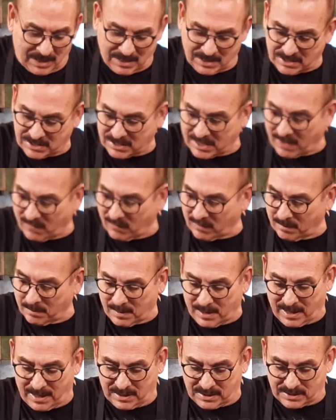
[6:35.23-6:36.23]
stuffing
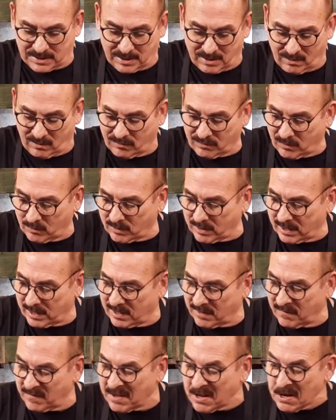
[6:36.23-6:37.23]
by itself,
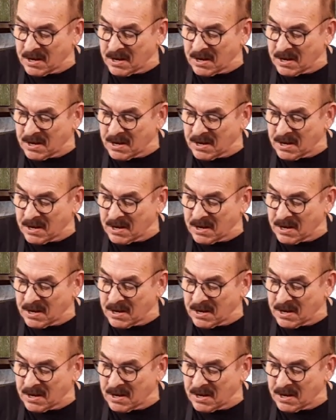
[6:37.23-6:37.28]
okay?